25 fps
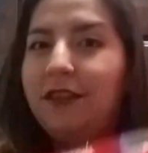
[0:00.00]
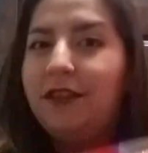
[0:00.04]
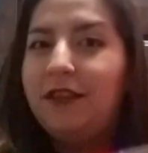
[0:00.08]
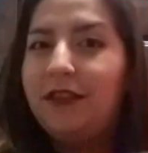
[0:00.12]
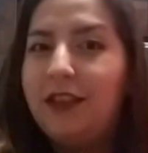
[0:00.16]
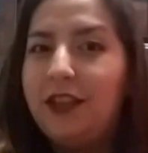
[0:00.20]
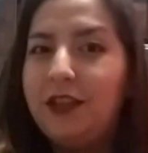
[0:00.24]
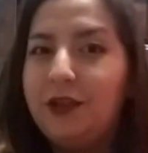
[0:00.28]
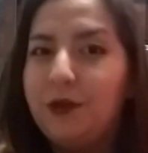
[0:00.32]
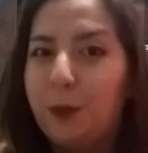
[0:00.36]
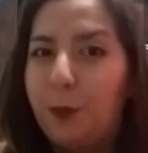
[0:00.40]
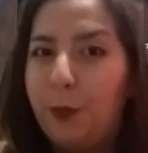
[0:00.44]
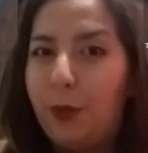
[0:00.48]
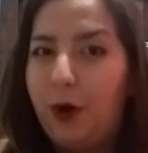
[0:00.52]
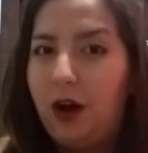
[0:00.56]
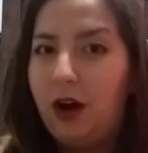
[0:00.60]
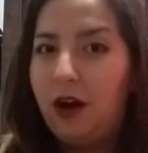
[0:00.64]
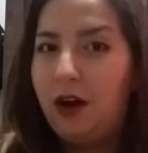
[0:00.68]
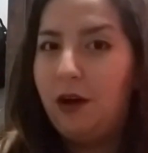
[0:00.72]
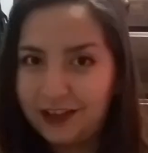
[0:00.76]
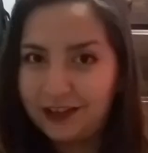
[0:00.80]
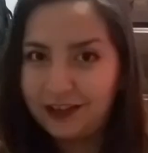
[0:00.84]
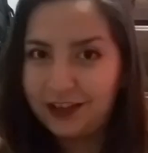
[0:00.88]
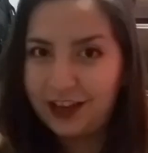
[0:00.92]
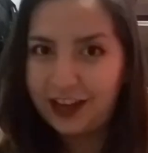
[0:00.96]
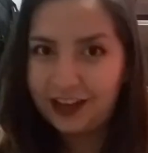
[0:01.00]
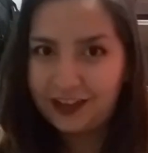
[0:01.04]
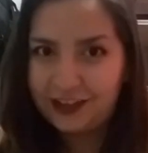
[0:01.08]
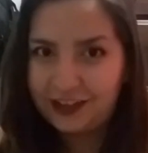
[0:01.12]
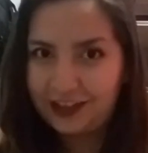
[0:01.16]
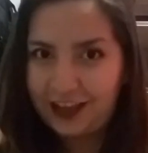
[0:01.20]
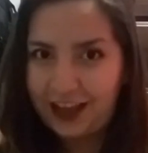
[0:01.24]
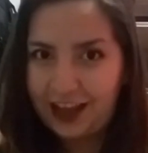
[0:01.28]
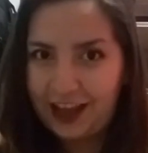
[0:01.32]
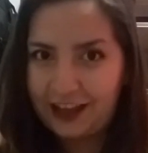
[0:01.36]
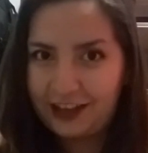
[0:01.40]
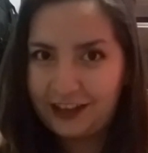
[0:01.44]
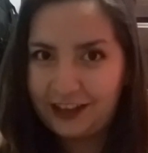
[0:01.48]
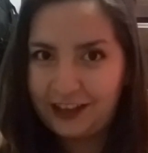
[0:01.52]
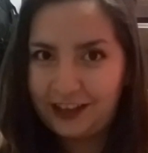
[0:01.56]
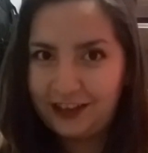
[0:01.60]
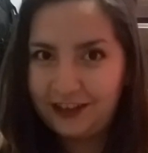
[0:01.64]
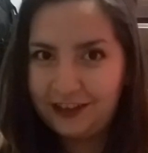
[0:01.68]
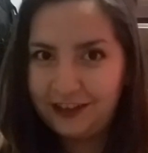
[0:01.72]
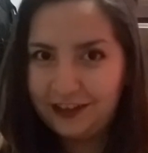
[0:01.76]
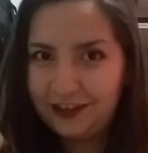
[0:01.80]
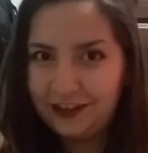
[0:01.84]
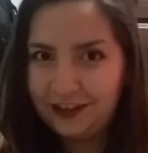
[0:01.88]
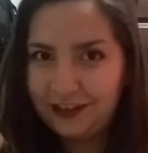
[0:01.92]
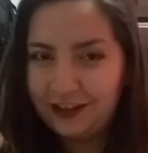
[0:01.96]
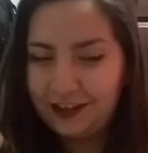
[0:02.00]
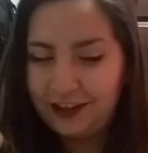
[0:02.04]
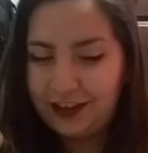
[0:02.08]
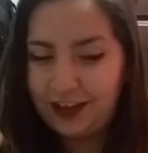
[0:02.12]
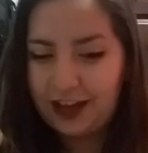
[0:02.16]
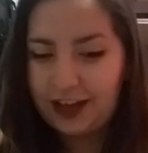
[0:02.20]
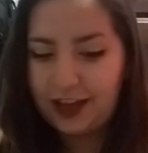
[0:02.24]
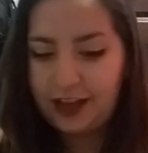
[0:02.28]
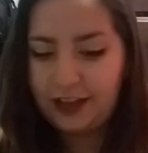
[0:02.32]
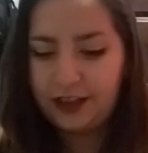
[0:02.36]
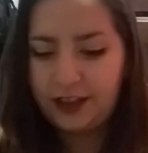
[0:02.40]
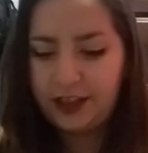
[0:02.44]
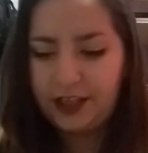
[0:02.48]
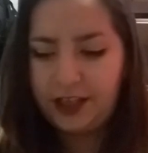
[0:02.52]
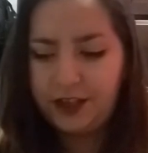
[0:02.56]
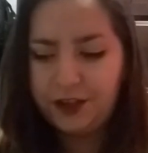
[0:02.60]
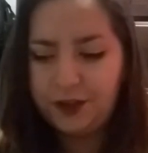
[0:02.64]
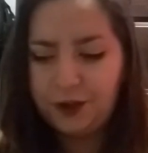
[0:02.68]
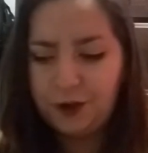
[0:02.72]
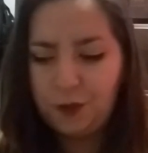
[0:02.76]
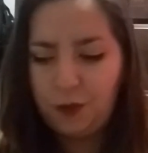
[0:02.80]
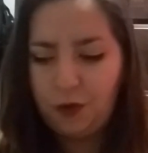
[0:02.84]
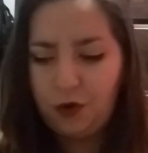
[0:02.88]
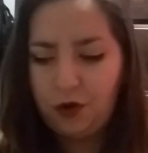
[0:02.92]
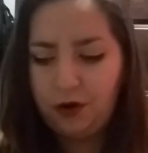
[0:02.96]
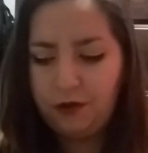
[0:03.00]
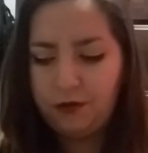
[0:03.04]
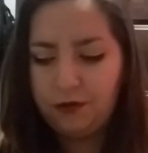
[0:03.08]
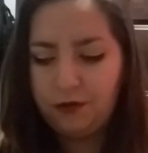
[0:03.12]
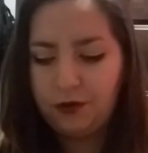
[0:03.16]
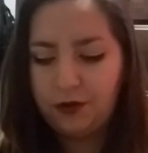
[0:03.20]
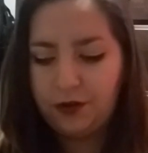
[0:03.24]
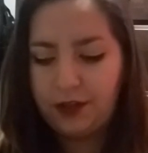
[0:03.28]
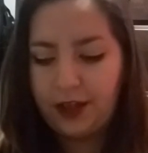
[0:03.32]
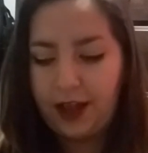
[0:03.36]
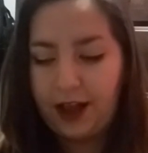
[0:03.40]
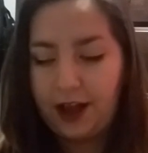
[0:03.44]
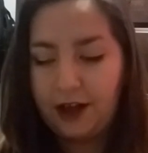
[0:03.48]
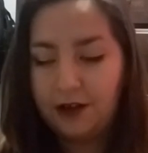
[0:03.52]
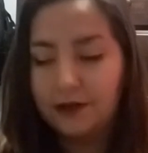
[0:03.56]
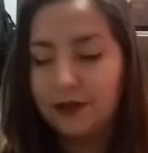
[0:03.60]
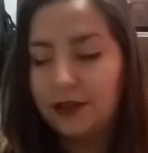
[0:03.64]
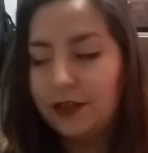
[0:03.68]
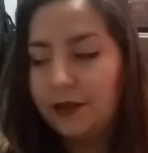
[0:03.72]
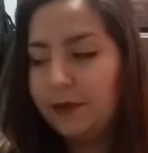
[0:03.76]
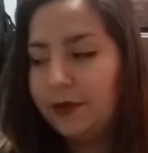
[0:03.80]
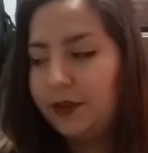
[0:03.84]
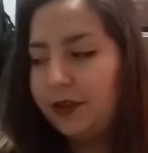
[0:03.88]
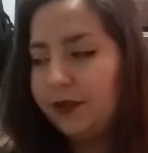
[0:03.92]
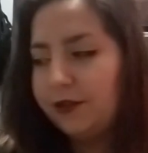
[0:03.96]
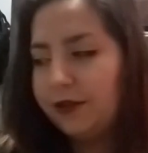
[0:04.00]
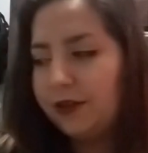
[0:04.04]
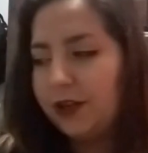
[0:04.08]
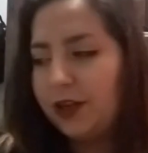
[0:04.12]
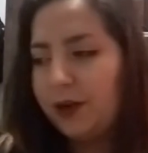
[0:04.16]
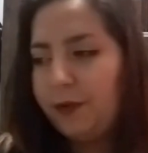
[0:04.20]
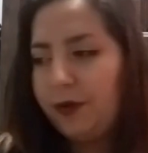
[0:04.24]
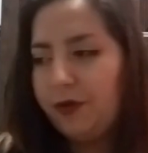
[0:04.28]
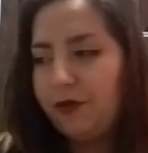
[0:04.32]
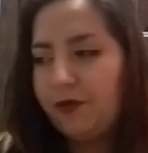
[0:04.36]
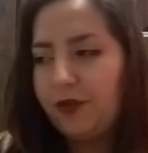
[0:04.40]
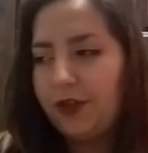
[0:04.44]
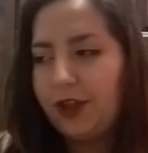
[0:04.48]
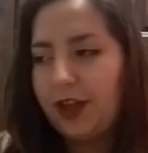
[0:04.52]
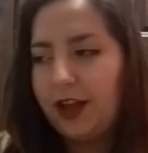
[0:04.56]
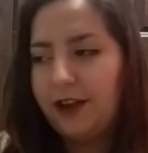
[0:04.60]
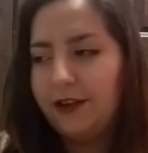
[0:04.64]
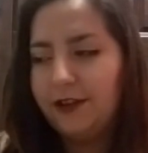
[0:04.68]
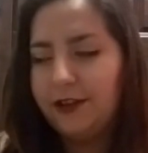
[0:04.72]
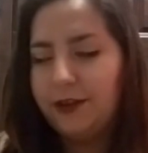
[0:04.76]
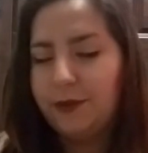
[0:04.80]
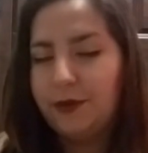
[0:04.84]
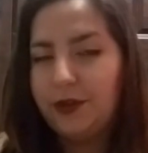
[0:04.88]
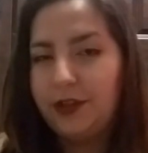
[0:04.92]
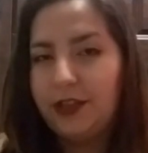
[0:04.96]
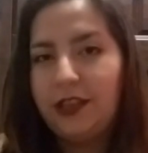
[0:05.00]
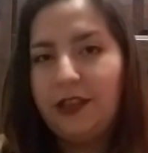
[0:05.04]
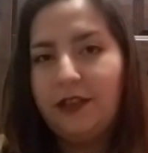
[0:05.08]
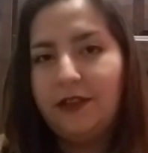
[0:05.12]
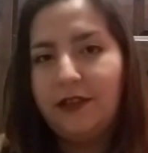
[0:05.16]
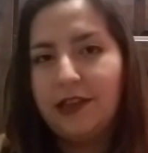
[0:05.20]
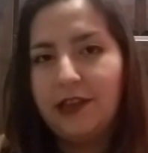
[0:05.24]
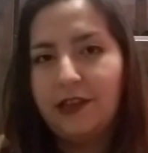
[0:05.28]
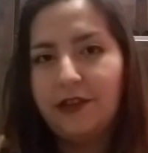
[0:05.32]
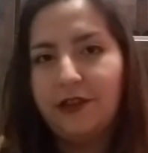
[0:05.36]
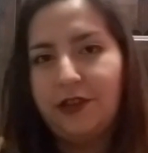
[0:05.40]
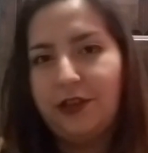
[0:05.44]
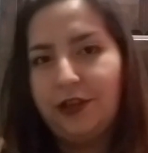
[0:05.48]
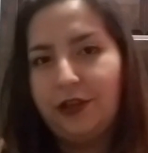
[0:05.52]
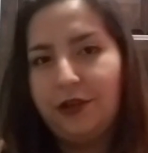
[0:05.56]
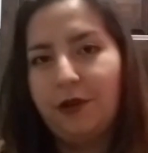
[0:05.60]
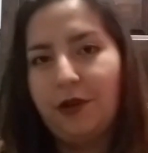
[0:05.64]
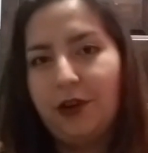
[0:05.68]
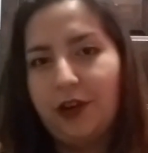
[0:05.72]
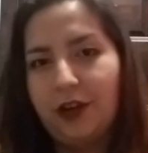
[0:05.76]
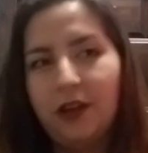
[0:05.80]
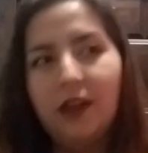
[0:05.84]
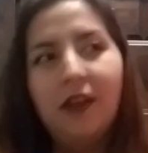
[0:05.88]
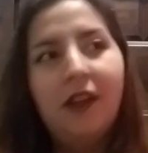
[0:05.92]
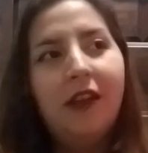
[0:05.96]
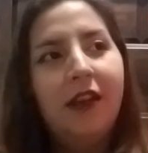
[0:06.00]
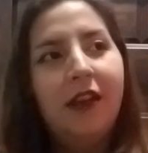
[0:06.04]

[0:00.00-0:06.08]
These are bomb. Next candy, and these are more for the house. Some of these are going to be for the house, but these next two are